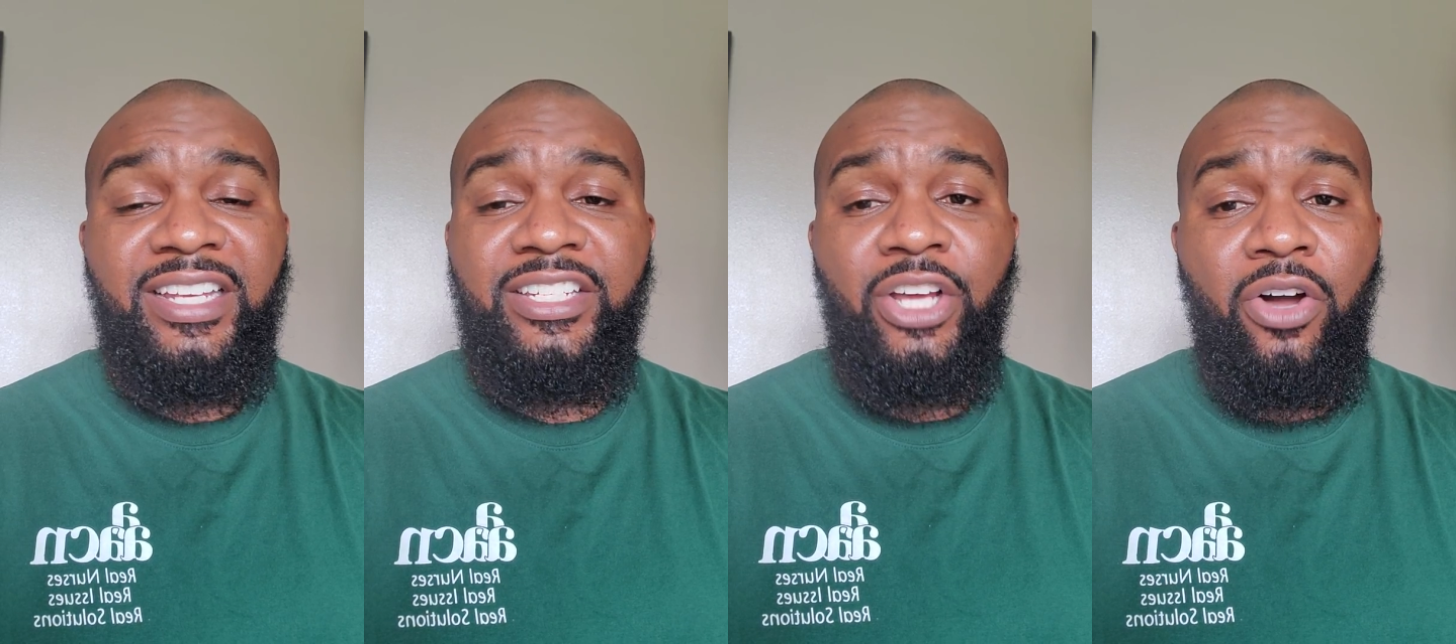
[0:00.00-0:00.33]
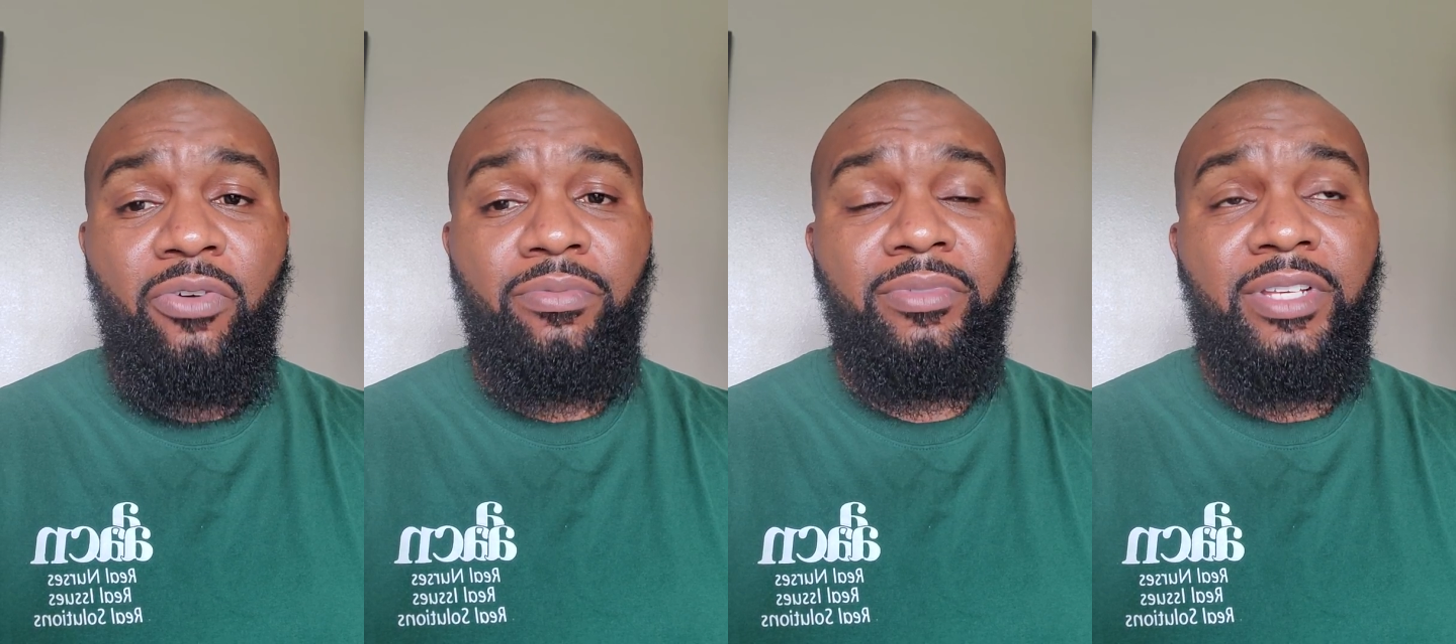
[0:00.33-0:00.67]

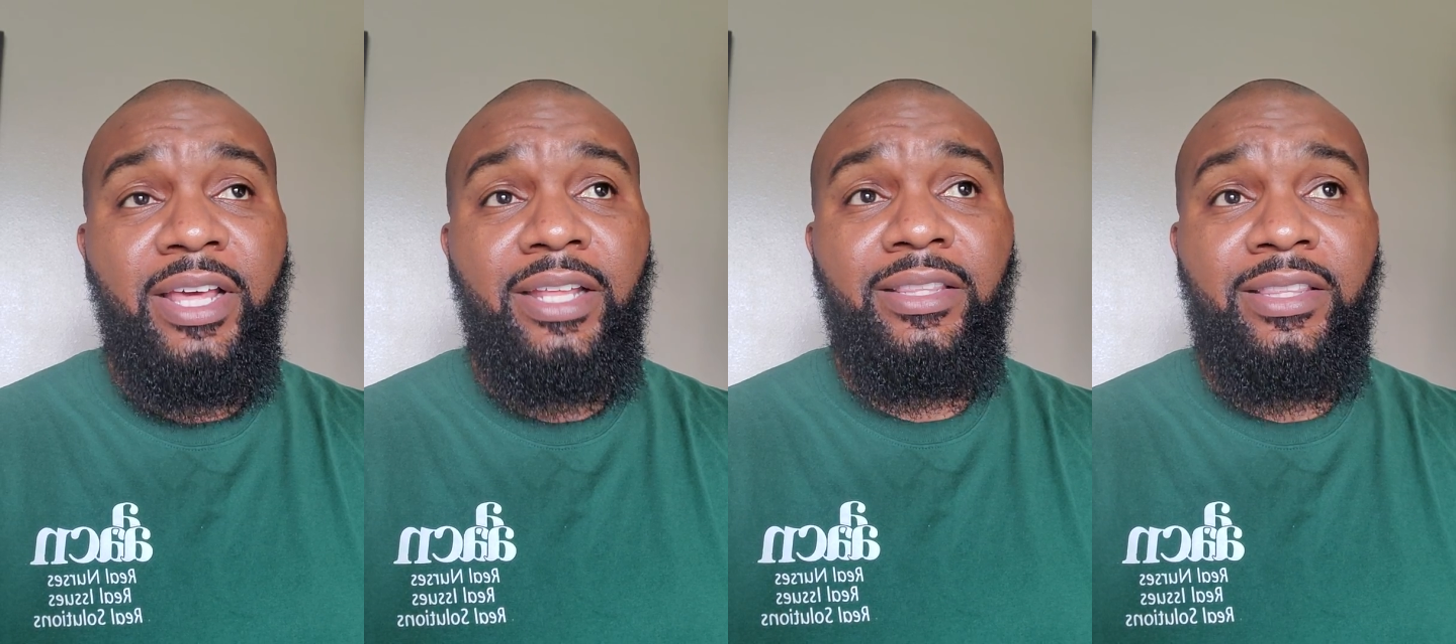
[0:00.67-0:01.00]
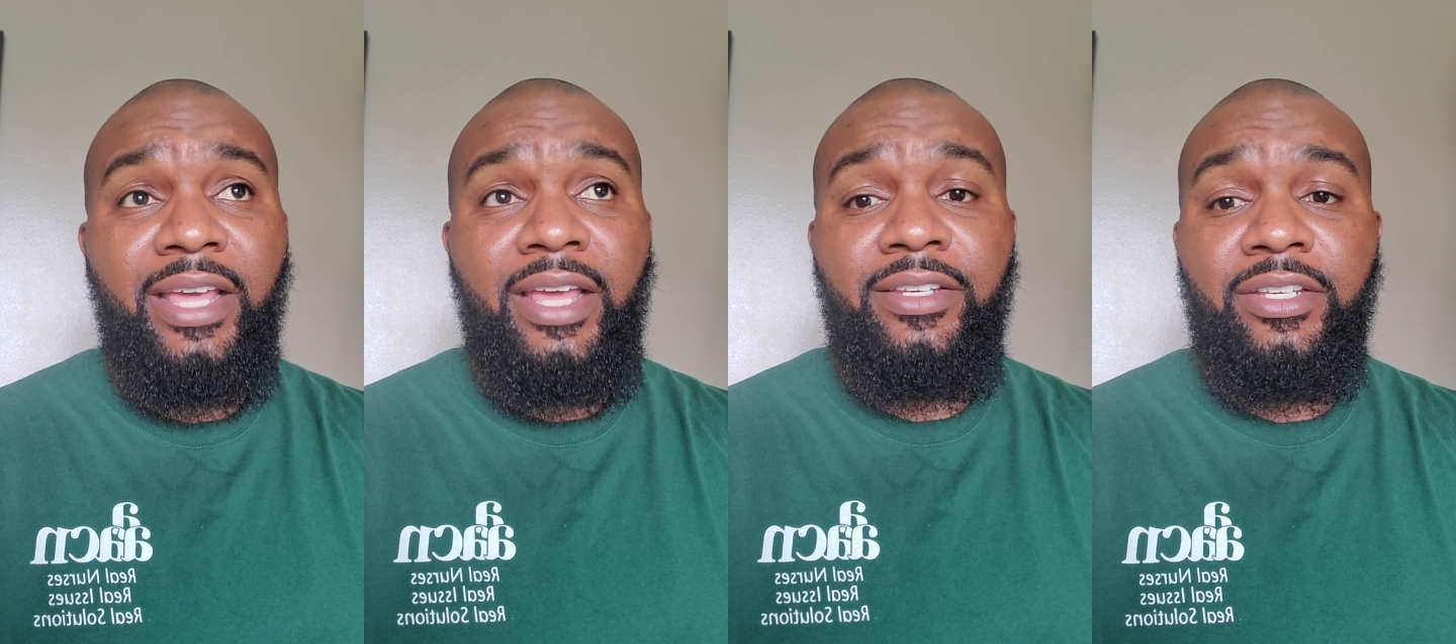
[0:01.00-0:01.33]
Don't let
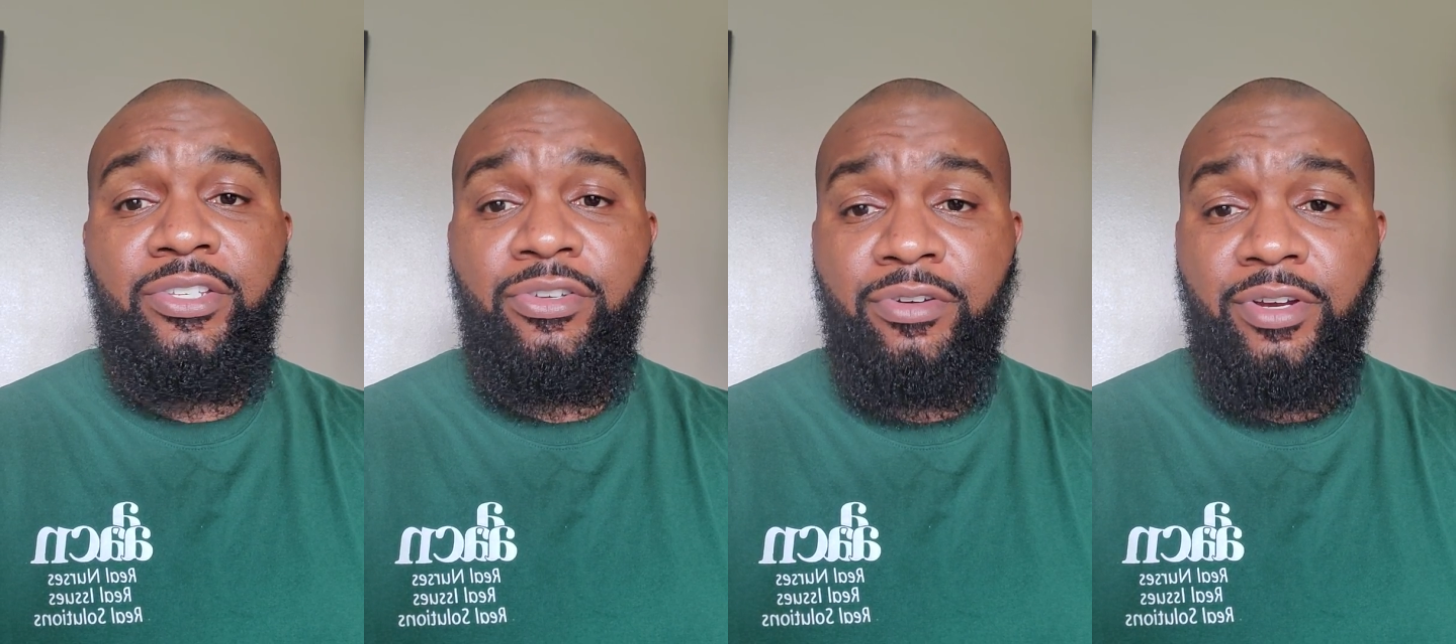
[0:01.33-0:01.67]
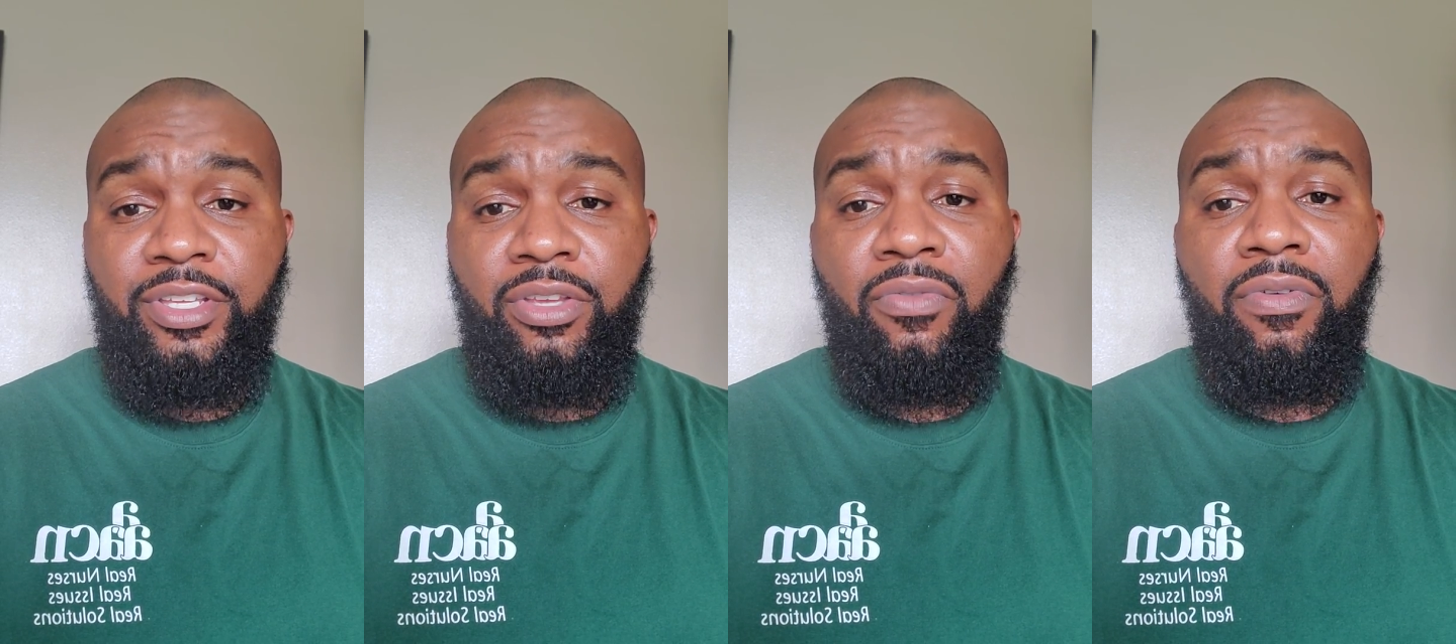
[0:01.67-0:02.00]
that deter
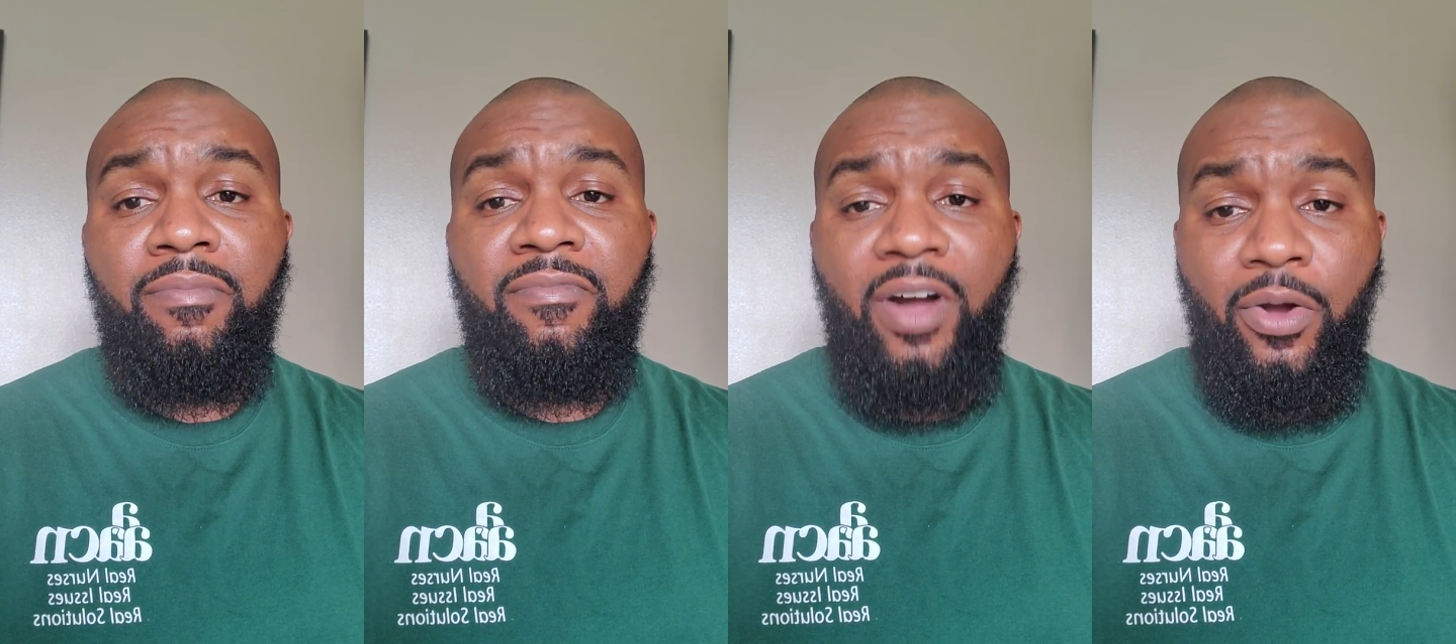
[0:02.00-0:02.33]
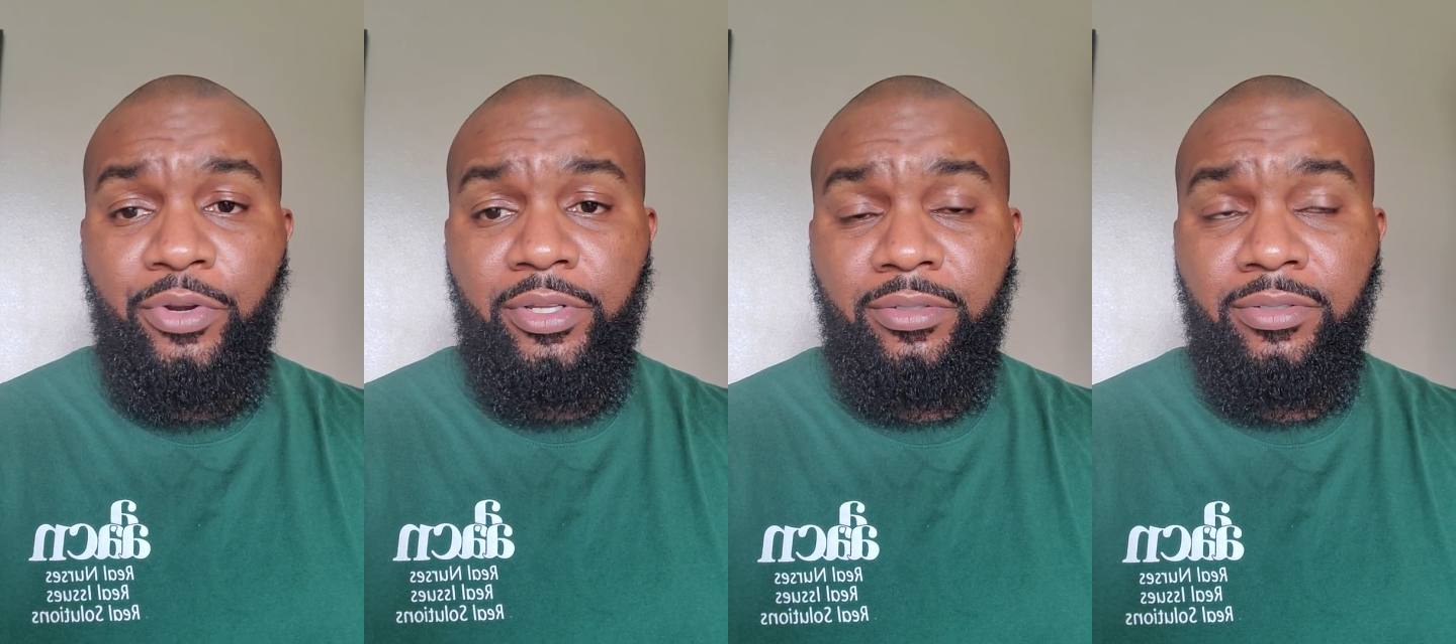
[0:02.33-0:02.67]
you from
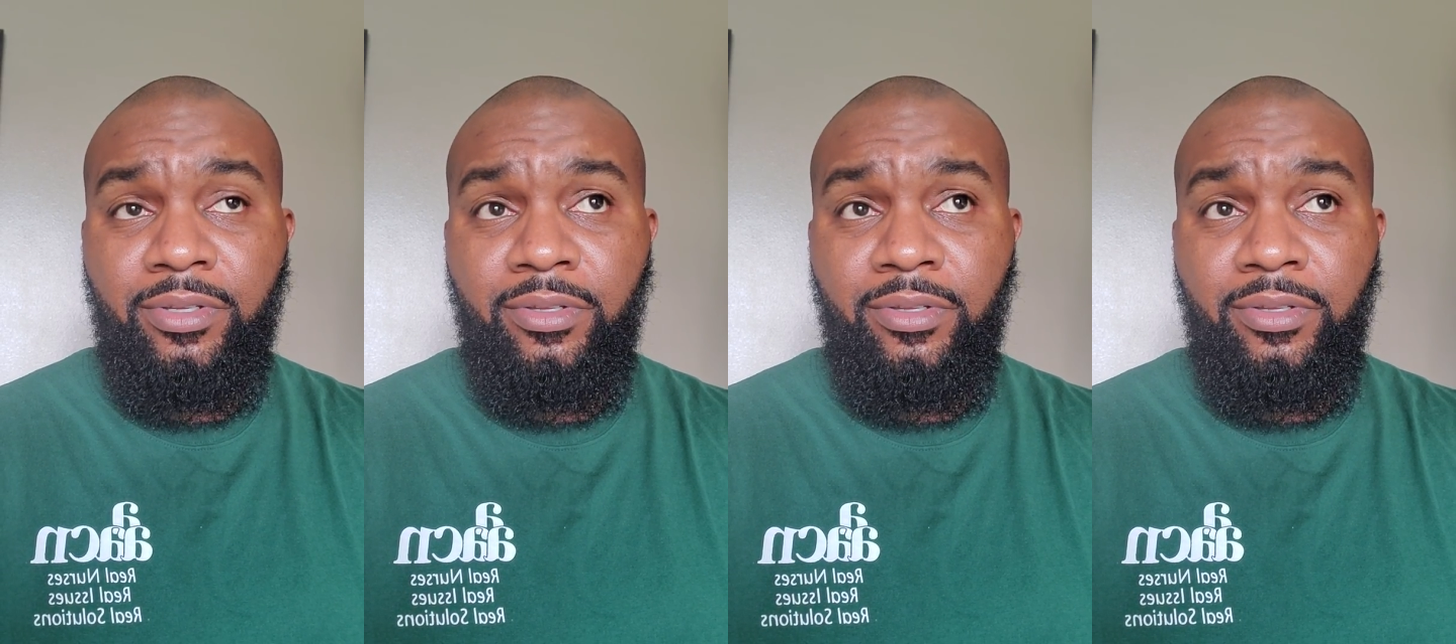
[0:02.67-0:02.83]
voting.